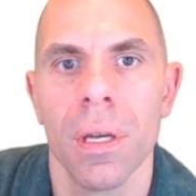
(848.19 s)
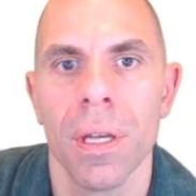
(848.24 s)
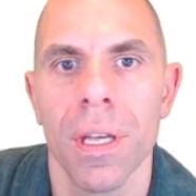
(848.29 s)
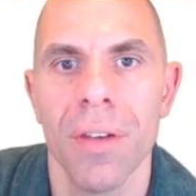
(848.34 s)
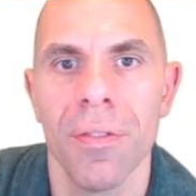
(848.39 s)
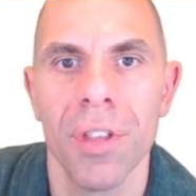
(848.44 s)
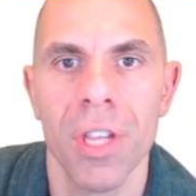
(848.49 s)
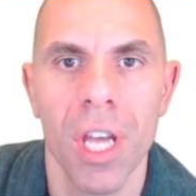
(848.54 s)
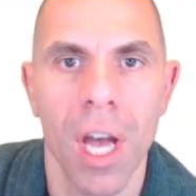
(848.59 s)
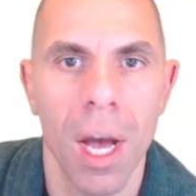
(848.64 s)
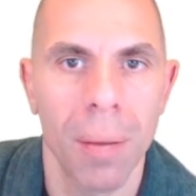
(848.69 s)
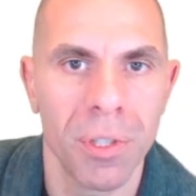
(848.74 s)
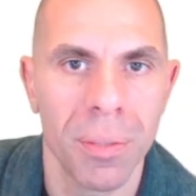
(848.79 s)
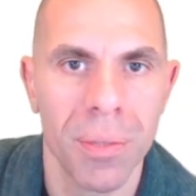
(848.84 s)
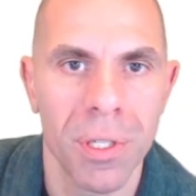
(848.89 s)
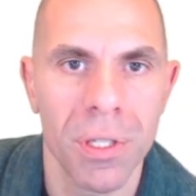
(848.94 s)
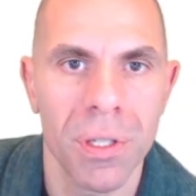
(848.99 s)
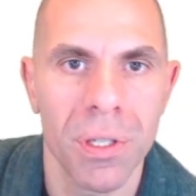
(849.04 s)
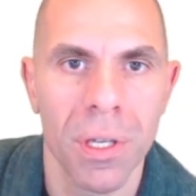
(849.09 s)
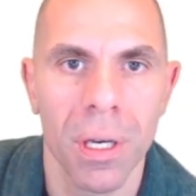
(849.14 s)
Given the
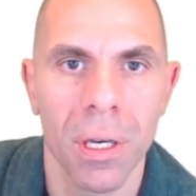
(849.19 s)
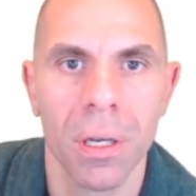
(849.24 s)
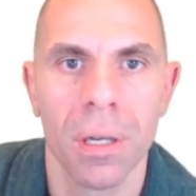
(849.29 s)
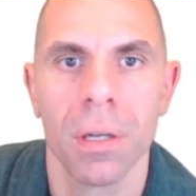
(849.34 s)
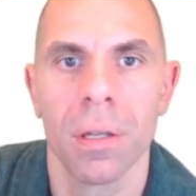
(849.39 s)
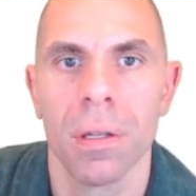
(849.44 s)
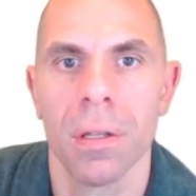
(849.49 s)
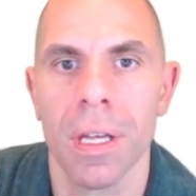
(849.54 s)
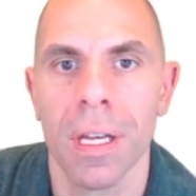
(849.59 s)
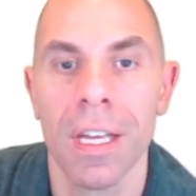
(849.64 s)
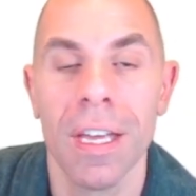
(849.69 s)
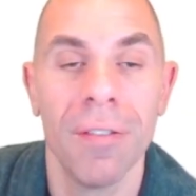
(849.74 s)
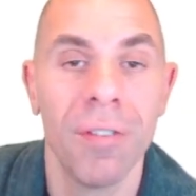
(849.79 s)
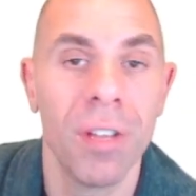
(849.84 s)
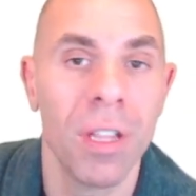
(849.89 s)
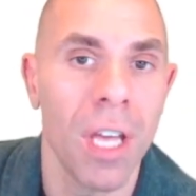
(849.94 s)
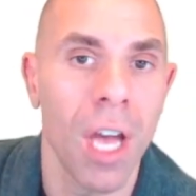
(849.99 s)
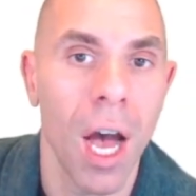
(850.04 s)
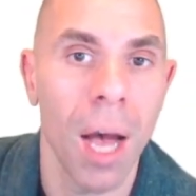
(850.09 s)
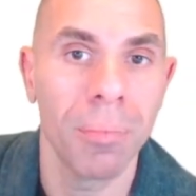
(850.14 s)

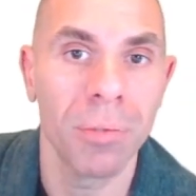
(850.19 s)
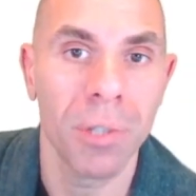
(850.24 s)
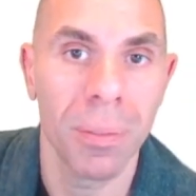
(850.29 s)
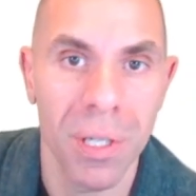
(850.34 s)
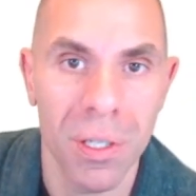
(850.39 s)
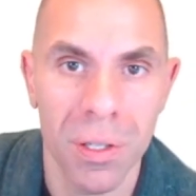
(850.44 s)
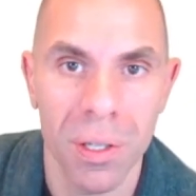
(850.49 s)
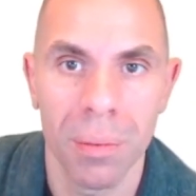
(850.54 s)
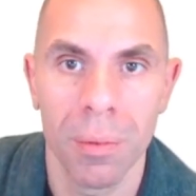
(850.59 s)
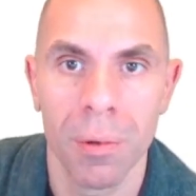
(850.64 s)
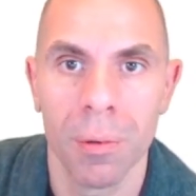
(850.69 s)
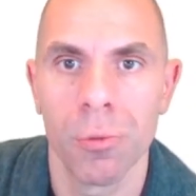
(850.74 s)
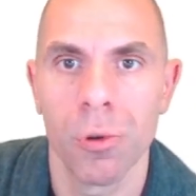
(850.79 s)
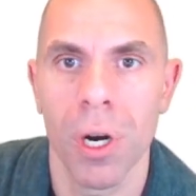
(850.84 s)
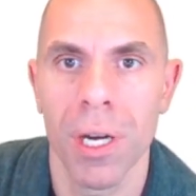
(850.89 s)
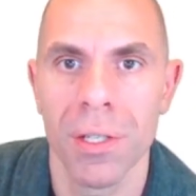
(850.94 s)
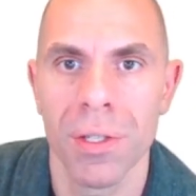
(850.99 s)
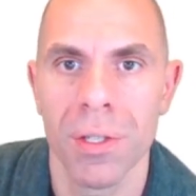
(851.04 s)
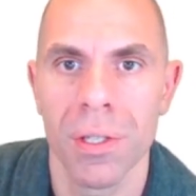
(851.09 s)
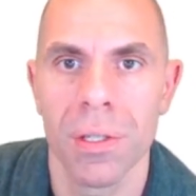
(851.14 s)
optimism in
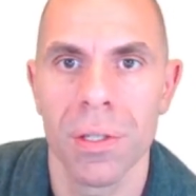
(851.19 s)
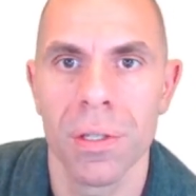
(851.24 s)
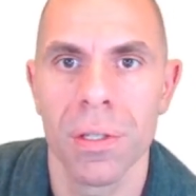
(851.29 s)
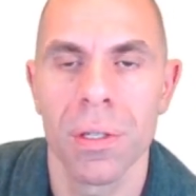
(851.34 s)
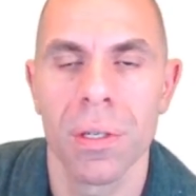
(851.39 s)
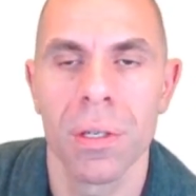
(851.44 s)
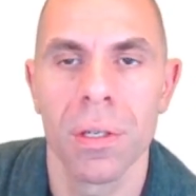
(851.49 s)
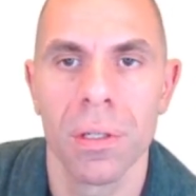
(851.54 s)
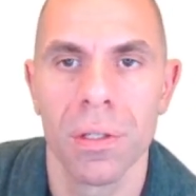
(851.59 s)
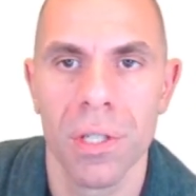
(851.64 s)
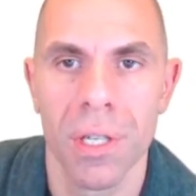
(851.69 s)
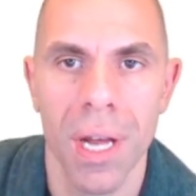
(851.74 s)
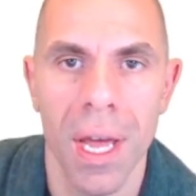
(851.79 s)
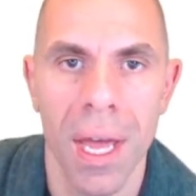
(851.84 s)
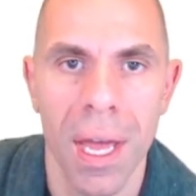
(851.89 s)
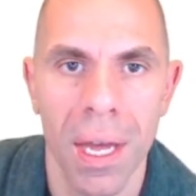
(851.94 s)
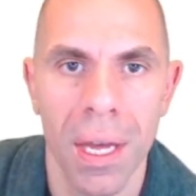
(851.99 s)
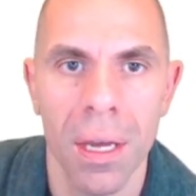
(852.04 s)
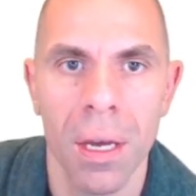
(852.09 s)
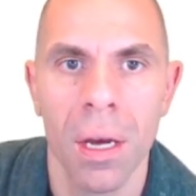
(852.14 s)
prices
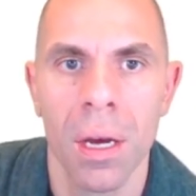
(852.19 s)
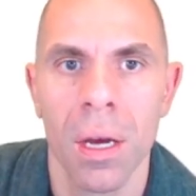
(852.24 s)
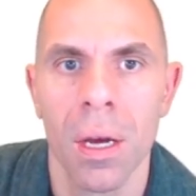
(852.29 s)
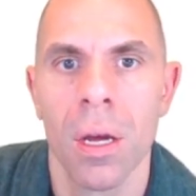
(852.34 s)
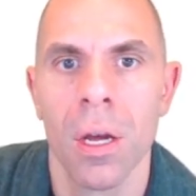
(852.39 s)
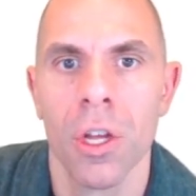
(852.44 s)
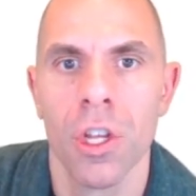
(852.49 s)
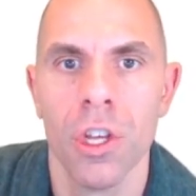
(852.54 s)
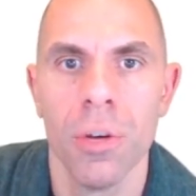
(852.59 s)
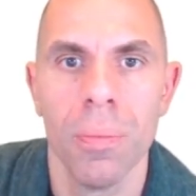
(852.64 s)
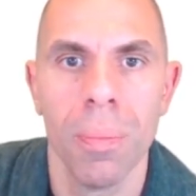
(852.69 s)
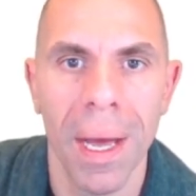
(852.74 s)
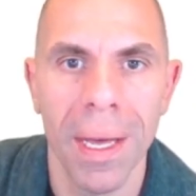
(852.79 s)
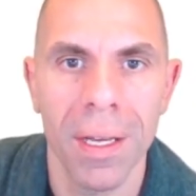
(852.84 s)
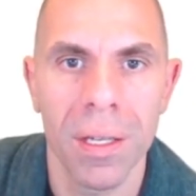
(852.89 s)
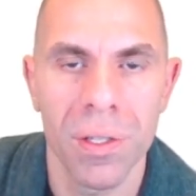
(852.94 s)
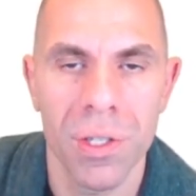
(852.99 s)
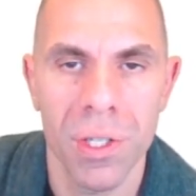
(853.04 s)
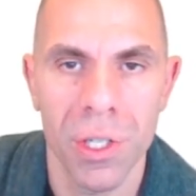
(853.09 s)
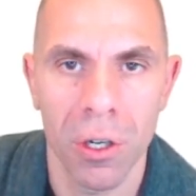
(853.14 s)
today, you might
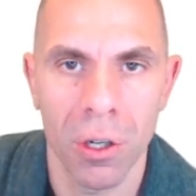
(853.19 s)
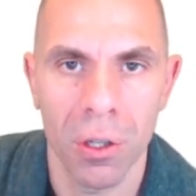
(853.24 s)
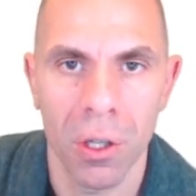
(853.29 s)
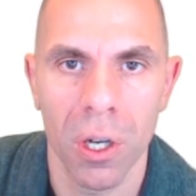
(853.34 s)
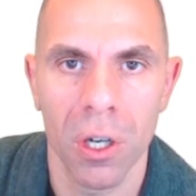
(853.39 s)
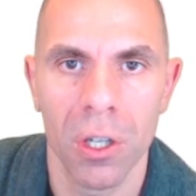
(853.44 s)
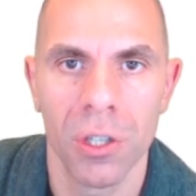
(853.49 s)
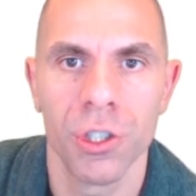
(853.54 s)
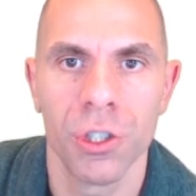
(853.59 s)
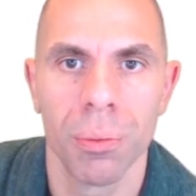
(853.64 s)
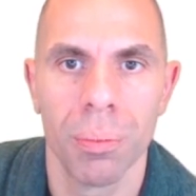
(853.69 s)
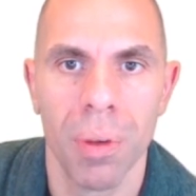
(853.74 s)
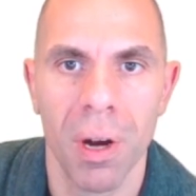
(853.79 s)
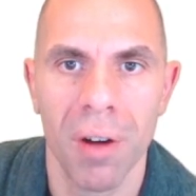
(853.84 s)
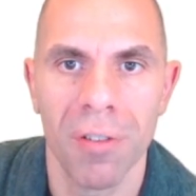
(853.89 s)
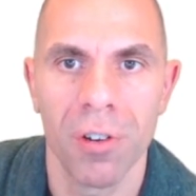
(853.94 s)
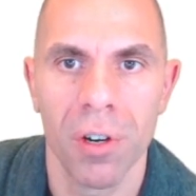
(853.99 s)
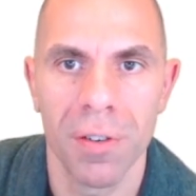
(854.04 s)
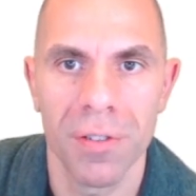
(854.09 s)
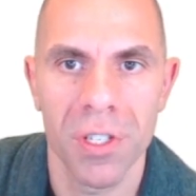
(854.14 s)
consider a larger
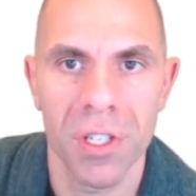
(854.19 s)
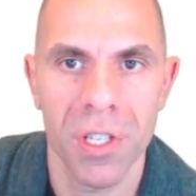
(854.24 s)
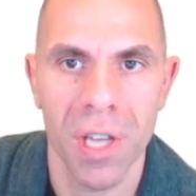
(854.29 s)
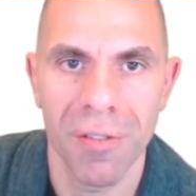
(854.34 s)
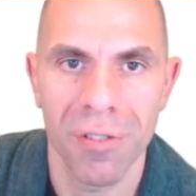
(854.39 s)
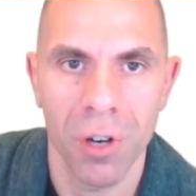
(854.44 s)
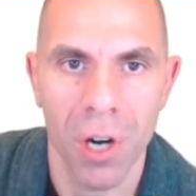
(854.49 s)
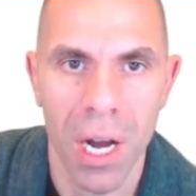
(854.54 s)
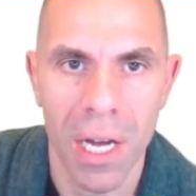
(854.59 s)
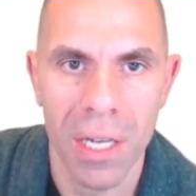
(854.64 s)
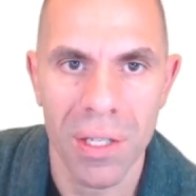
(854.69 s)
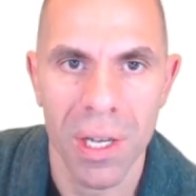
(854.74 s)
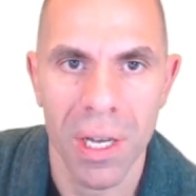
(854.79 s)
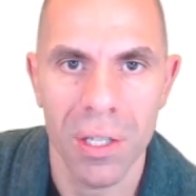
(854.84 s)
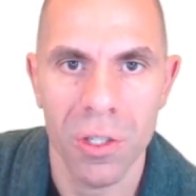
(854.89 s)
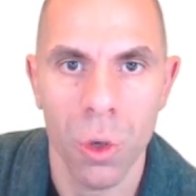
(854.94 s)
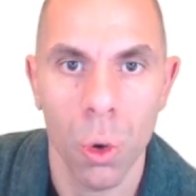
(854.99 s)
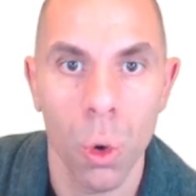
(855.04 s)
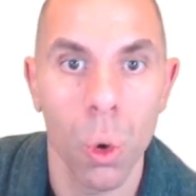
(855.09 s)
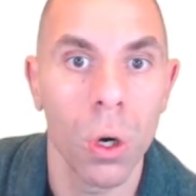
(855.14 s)
buffer of safer
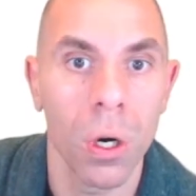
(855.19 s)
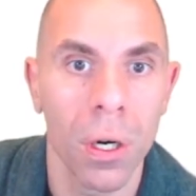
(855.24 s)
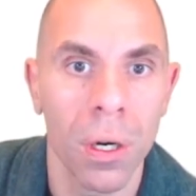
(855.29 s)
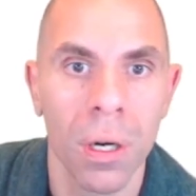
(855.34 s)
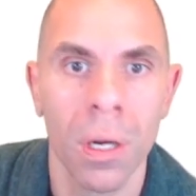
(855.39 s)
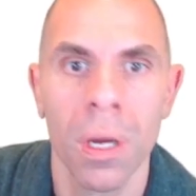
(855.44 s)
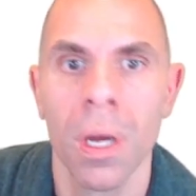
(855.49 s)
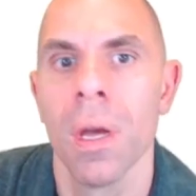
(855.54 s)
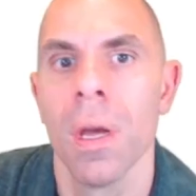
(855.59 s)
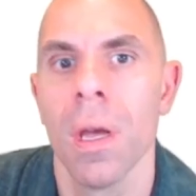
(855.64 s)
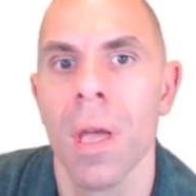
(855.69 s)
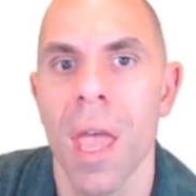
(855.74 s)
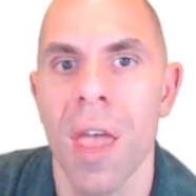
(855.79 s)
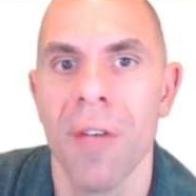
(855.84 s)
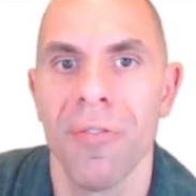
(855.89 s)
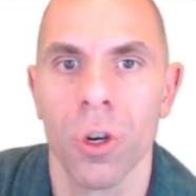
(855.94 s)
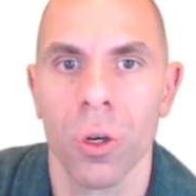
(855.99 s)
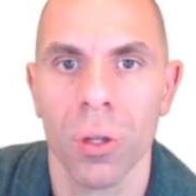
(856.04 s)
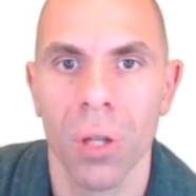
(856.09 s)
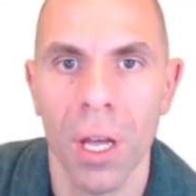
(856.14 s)
assets, or
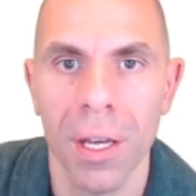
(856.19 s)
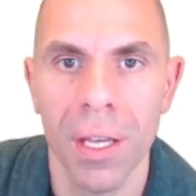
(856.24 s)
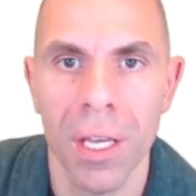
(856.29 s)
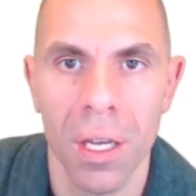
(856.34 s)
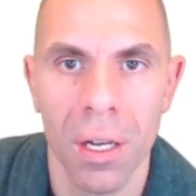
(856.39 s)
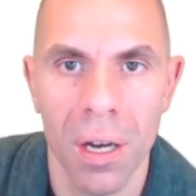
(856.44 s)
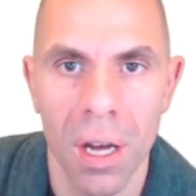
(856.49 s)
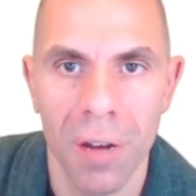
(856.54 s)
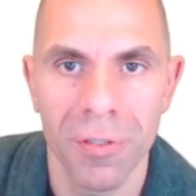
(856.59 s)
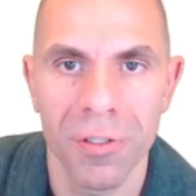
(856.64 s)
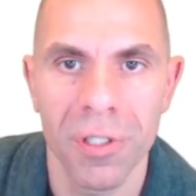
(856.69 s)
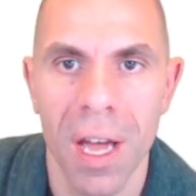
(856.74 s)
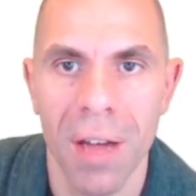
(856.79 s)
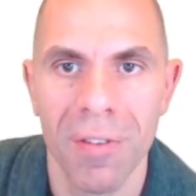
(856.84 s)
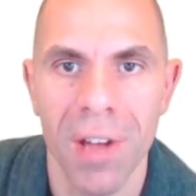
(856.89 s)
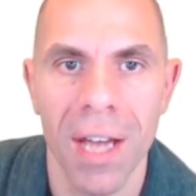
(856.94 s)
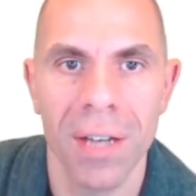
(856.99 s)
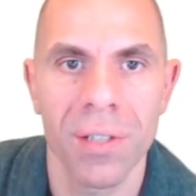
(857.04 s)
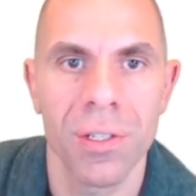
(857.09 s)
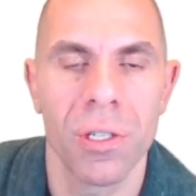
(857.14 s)
if you're lucky enough to
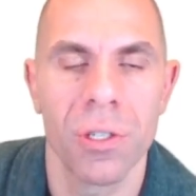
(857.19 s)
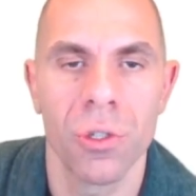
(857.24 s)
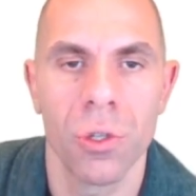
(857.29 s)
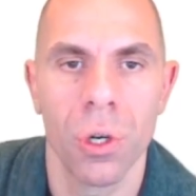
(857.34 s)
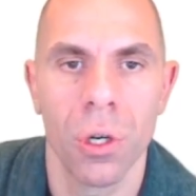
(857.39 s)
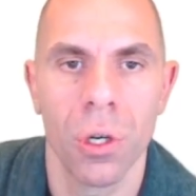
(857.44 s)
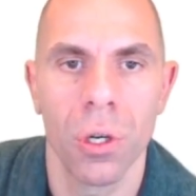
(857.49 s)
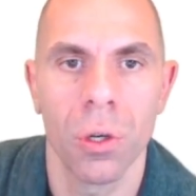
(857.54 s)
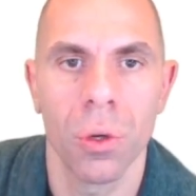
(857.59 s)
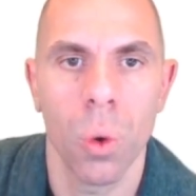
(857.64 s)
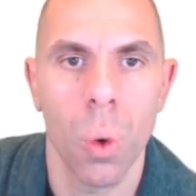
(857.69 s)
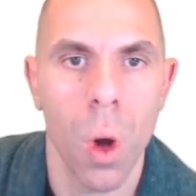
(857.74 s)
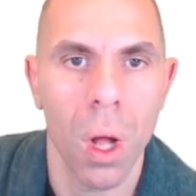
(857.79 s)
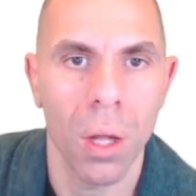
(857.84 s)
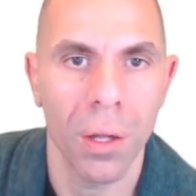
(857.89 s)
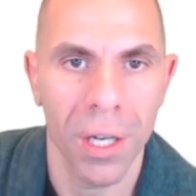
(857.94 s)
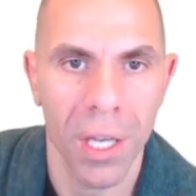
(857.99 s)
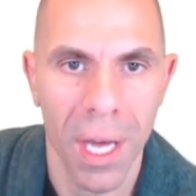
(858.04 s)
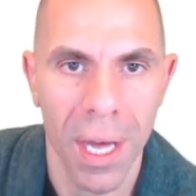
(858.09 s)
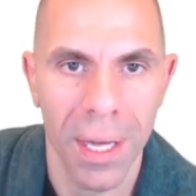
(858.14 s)
have access to a
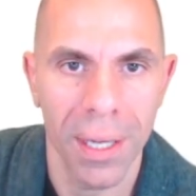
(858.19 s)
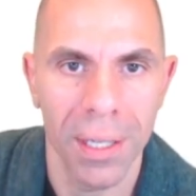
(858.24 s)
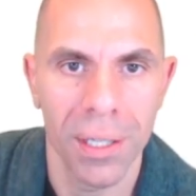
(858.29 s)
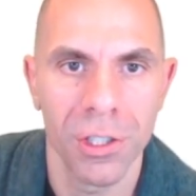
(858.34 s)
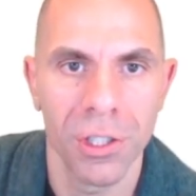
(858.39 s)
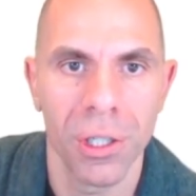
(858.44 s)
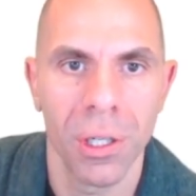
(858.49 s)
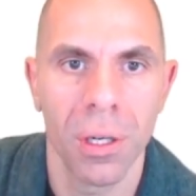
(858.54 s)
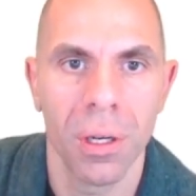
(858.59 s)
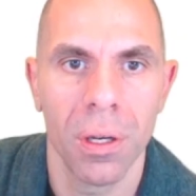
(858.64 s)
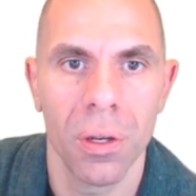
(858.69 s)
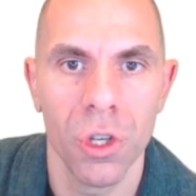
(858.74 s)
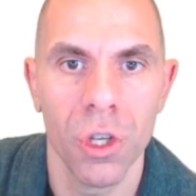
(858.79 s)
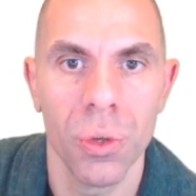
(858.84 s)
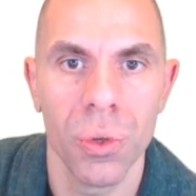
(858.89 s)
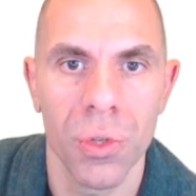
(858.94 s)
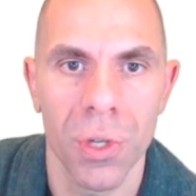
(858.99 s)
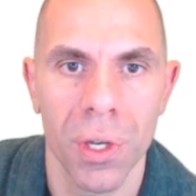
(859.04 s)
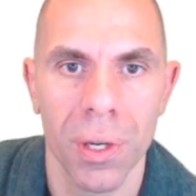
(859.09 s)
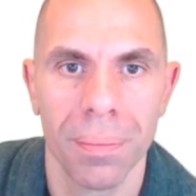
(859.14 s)
quality hedge,
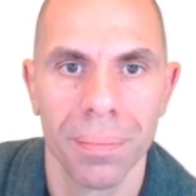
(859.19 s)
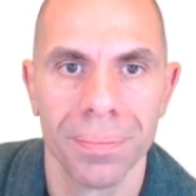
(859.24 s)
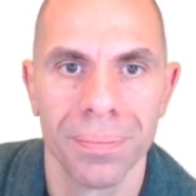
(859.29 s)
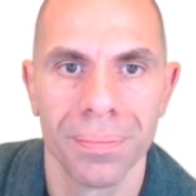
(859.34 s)
use it.